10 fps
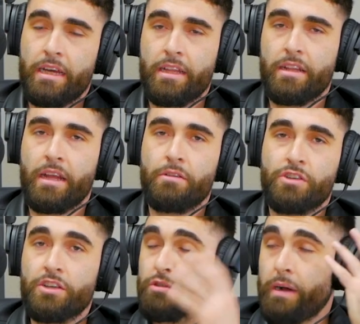and then that would
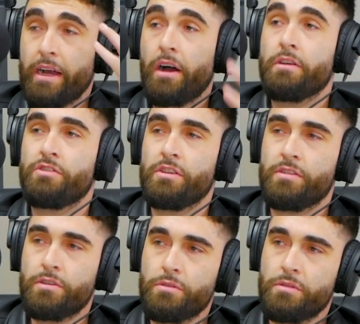change your biology
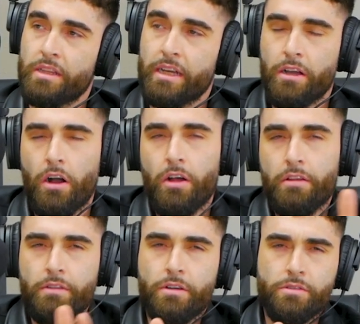too and like all
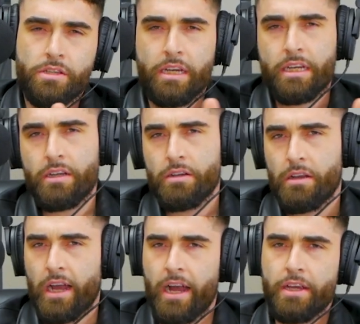of those like
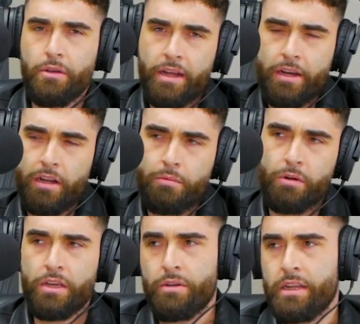how you ended up
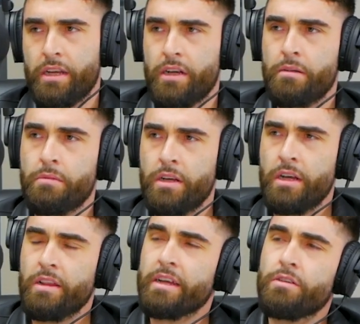where you ended up
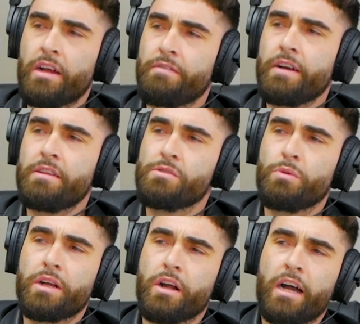like dude i find this
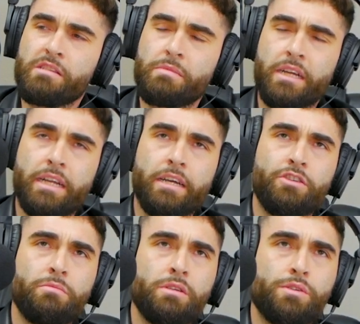weird cosmic
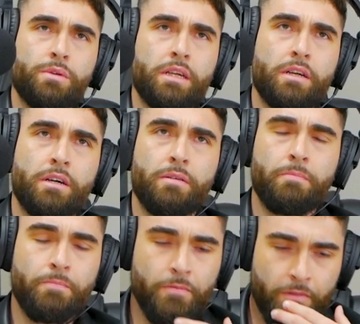connection between
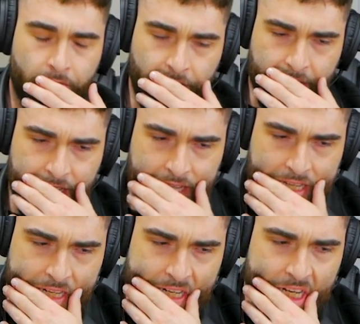um
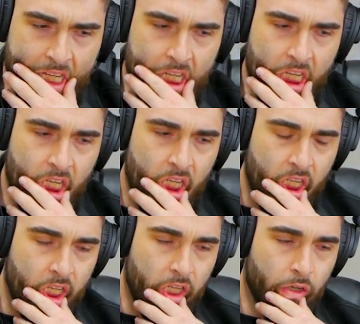fucking
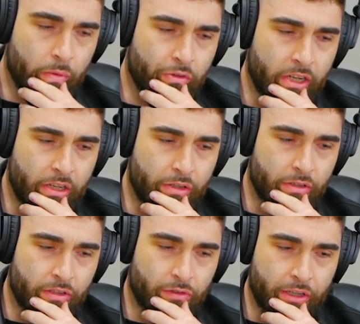yo, I'm trying to do
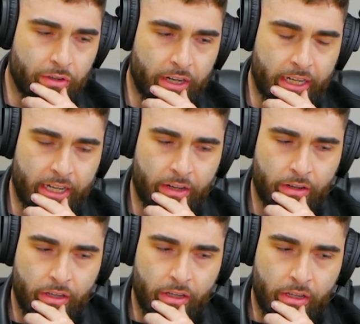this for you right now.
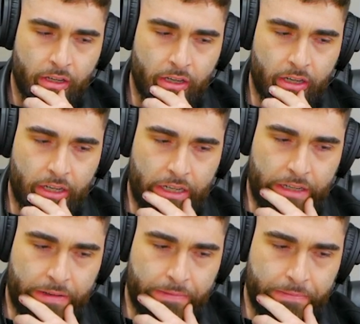
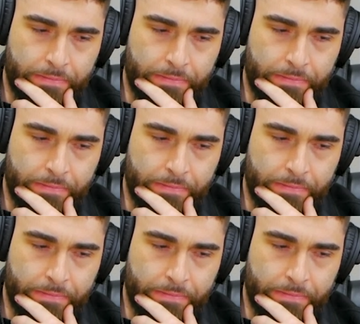Uh,